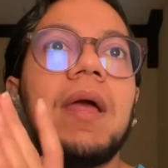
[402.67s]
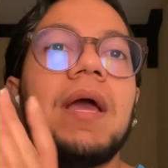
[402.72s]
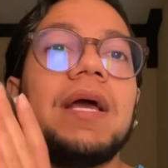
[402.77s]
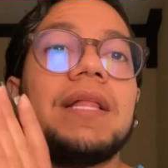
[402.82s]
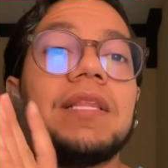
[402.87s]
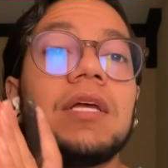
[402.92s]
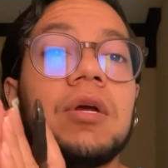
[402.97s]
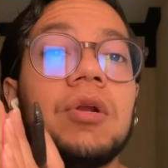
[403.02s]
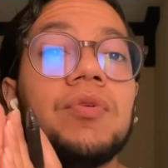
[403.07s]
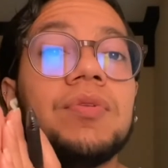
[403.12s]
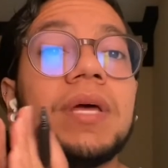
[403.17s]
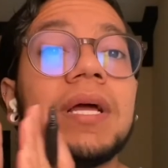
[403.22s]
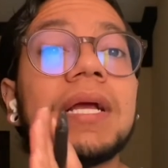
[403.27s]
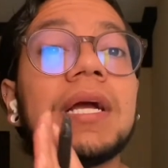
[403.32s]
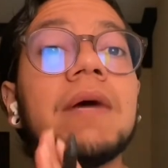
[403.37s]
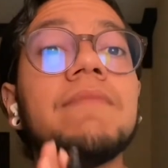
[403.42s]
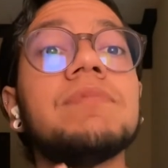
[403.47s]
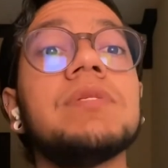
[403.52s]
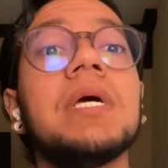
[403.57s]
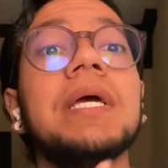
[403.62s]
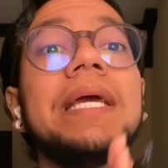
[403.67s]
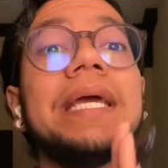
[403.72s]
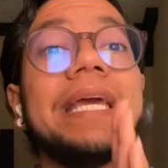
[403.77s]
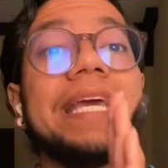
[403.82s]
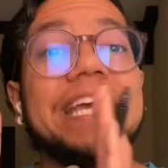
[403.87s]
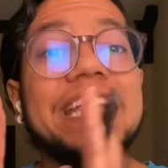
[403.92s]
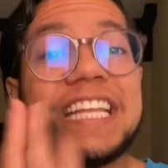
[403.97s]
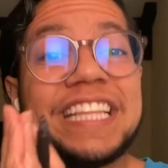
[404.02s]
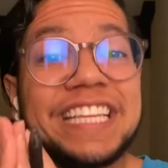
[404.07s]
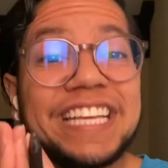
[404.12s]
The glue that comes
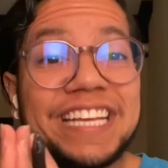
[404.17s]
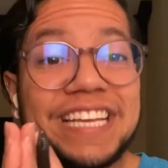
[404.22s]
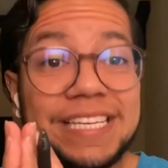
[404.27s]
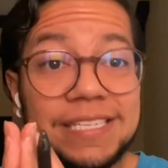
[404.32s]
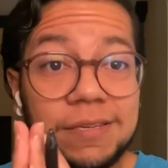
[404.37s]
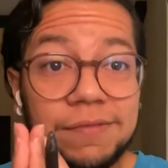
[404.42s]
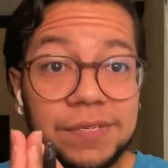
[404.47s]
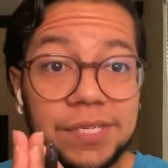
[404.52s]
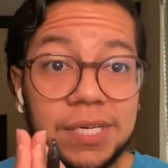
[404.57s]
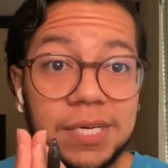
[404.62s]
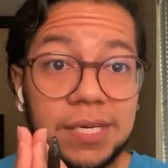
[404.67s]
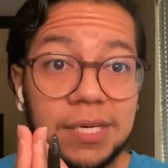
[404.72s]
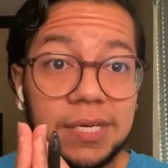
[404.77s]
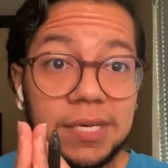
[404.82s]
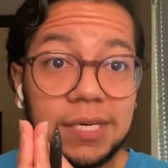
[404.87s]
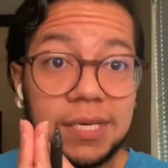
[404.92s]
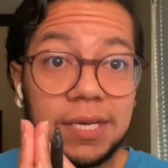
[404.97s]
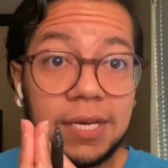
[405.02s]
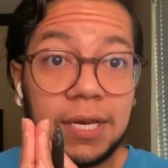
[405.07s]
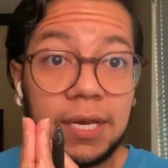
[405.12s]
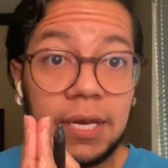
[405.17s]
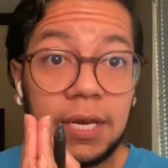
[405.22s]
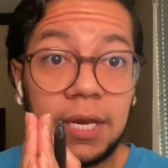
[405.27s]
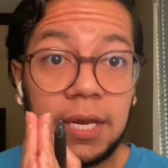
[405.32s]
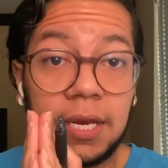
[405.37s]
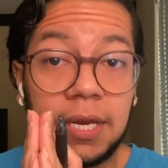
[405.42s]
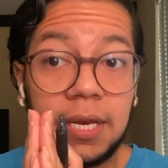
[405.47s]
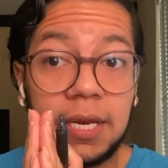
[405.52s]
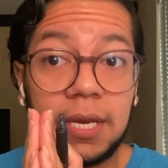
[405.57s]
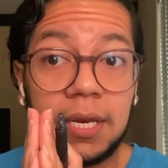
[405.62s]
in the adhesive sheet
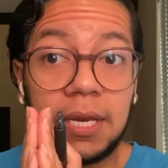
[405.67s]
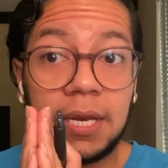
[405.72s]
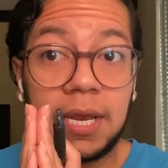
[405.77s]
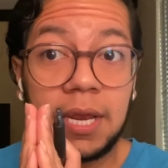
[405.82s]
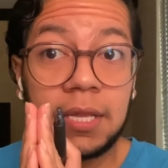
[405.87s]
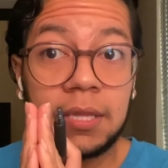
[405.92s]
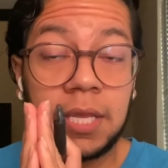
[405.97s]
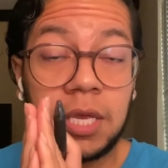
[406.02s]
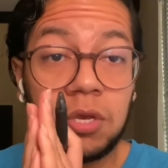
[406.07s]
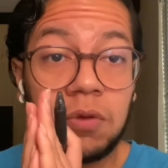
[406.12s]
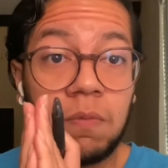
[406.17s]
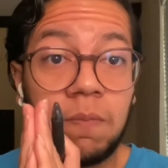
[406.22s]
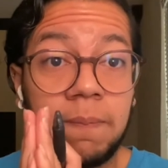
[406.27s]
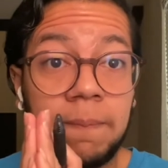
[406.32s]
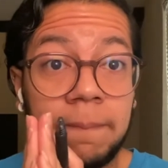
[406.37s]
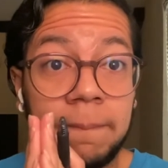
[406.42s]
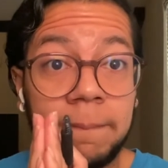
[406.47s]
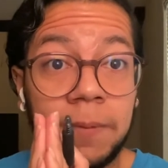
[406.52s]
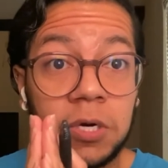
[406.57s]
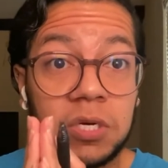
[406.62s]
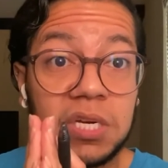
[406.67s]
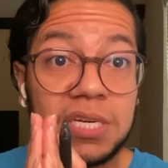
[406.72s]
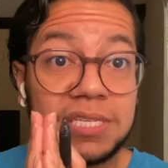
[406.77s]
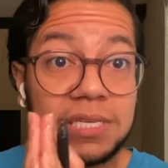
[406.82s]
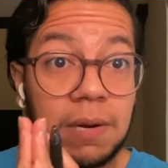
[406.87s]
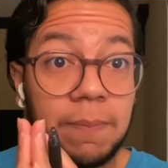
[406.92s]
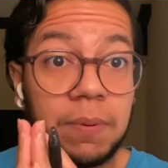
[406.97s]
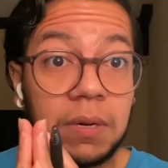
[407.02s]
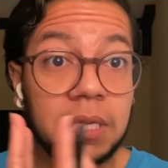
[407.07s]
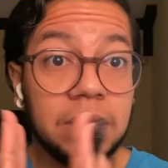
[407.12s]
that you purchase
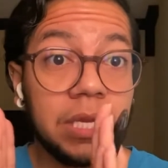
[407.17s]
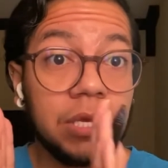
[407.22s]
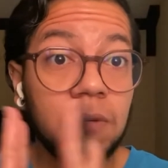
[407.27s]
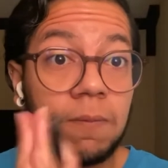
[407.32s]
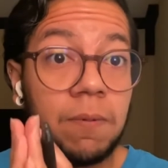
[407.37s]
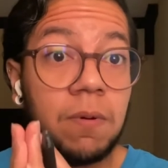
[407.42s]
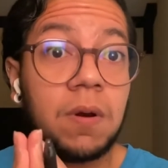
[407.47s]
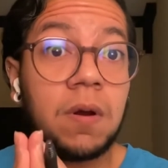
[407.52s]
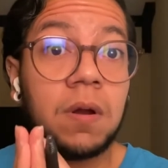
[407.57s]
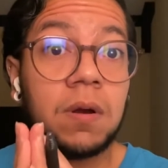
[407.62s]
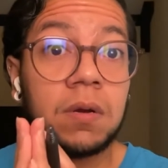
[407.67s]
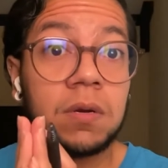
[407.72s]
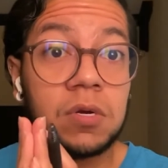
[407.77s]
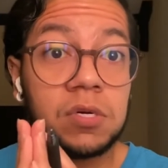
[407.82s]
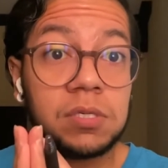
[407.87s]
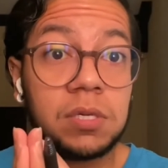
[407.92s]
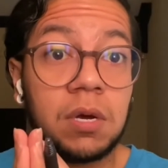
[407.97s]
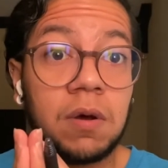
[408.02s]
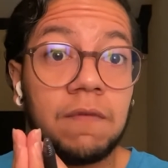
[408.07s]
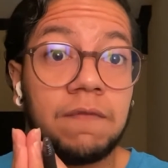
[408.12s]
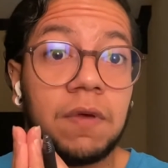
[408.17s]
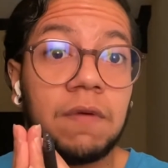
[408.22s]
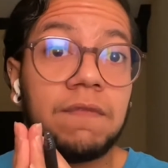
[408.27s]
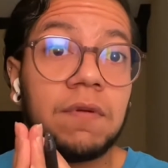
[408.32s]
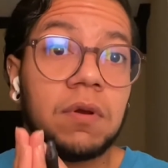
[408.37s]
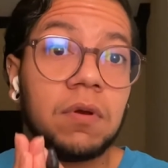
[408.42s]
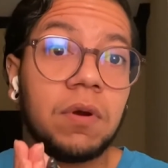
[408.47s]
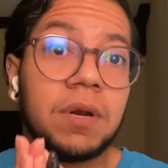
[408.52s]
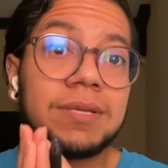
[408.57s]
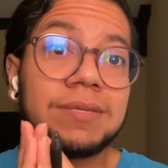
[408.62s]
separately, that you put on yourself, if you
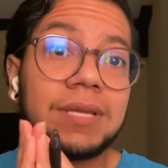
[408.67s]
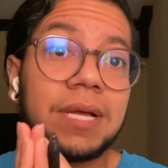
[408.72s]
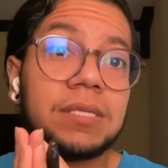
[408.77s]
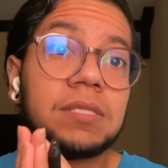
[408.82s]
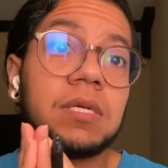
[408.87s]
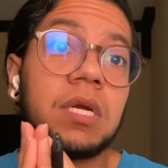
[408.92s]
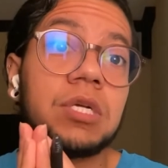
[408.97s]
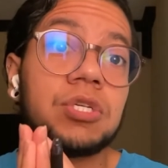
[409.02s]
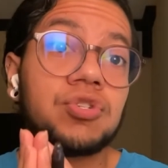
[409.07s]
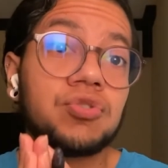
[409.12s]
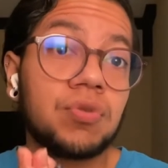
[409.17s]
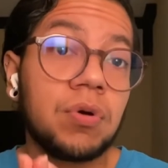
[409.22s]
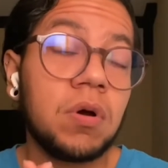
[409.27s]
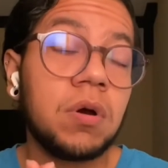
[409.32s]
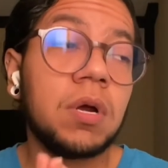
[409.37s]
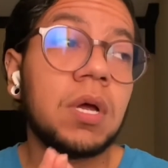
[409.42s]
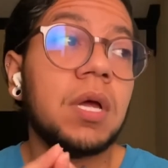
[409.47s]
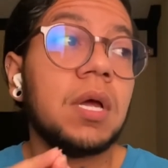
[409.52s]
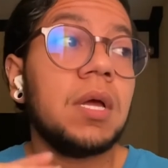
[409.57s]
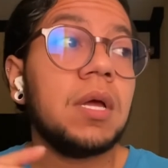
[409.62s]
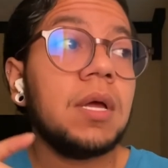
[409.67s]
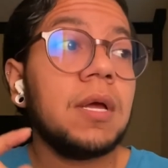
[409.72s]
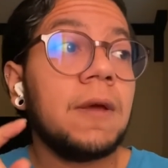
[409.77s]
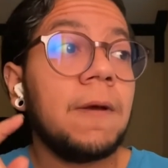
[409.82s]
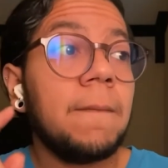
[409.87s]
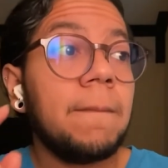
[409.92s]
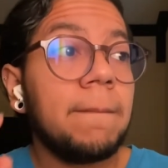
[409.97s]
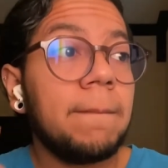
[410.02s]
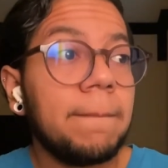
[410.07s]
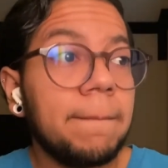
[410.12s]
notice that's not strong,
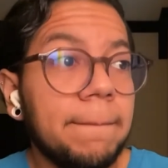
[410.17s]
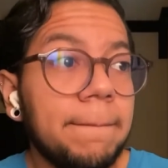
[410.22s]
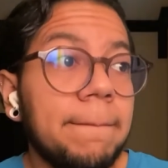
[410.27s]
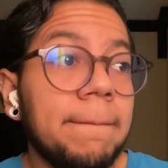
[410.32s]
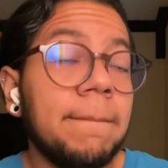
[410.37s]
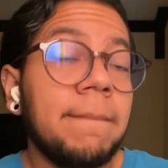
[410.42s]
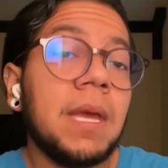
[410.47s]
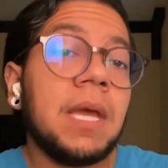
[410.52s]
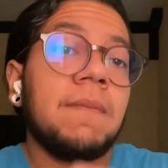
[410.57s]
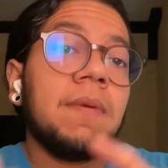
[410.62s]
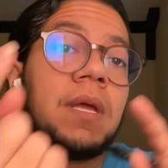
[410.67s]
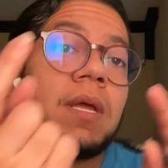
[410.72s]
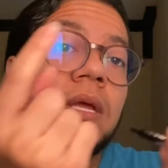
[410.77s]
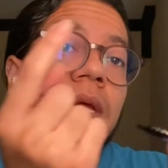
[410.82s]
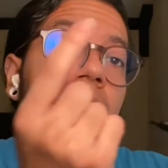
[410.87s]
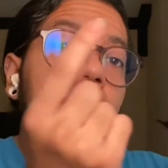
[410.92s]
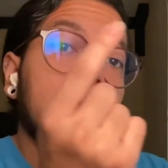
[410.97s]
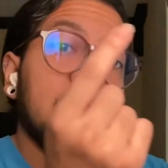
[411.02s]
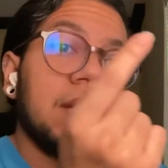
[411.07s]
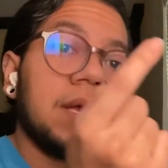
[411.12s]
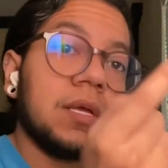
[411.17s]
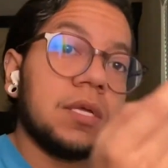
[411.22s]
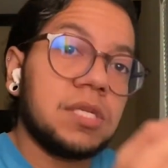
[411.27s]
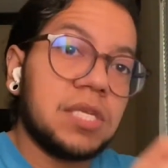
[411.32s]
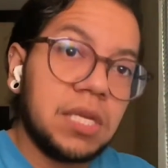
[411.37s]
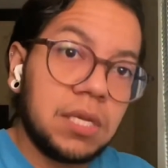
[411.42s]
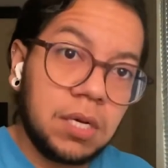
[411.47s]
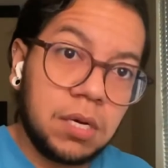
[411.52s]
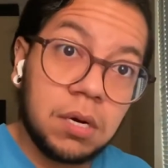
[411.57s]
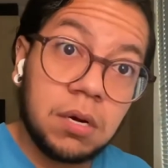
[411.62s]
maybe
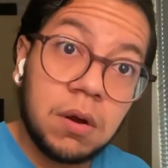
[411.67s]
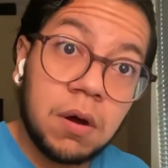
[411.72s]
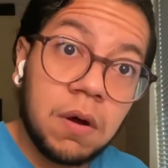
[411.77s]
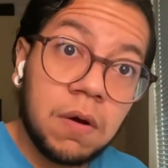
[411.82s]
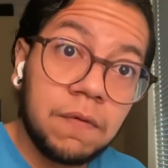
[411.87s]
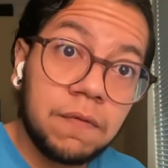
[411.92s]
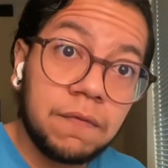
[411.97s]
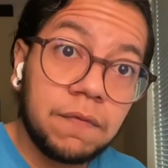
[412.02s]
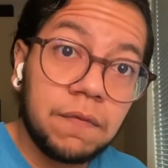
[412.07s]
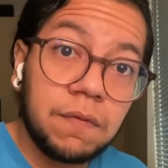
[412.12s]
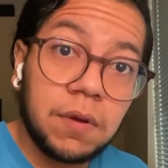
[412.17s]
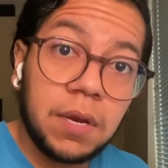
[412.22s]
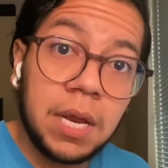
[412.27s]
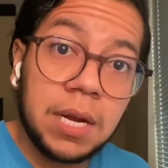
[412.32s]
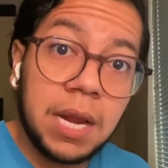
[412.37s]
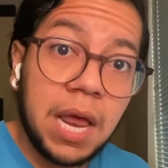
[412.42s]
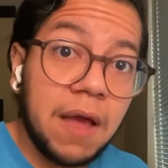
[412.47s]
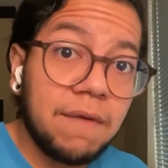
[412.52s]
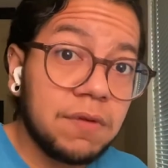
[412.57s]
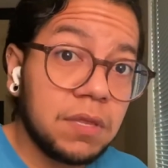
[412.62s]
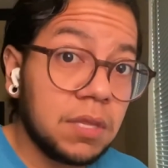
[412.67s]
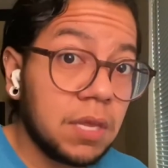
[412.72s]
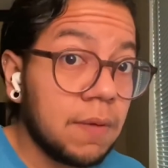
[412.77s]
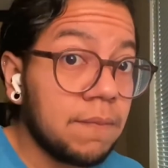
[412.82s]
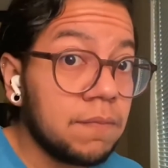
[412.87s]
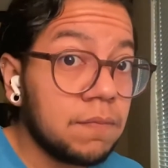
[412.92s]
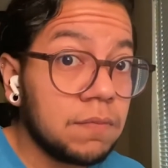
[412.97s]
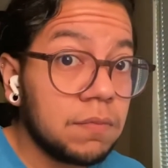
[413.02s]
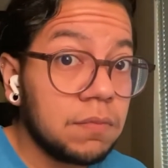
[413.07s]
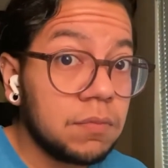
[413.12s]
sending it off and having
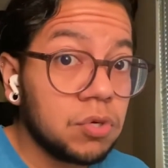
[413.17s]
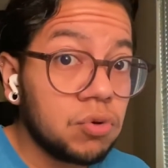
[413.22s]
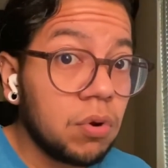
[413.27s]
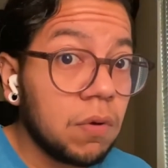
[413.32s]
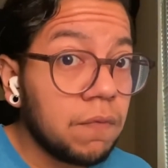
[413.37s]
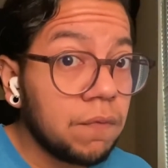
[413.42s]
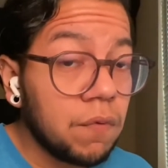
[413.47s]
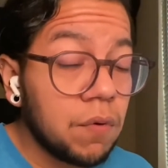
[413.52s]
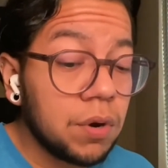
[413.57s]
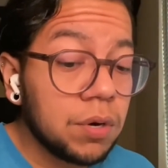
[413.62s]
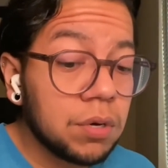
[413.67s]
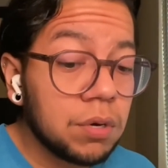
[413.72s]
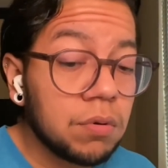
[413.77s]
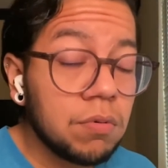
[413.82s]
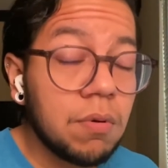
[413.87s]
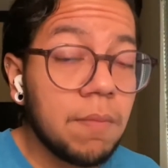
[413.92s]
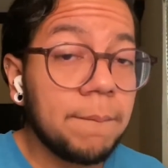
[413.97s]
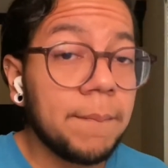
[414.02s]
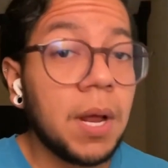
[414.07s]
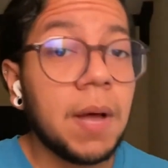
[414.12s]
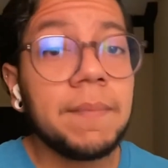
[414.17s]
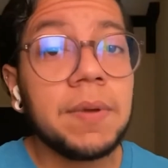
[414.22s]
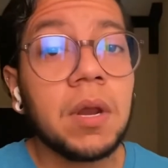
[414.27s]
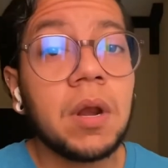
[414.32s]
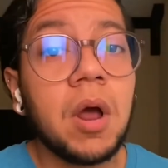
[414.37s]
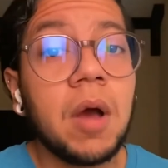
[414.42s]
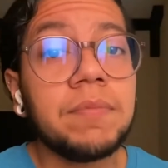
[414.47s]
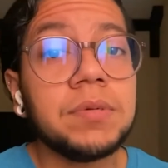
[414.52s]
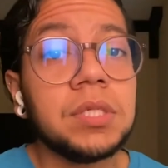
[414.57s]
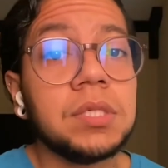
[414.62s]
them do it for you might be an
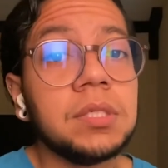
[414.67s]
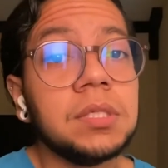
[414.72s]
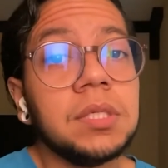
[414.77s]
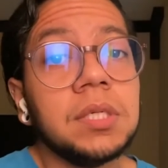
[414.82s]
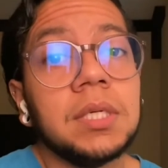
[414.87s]
option,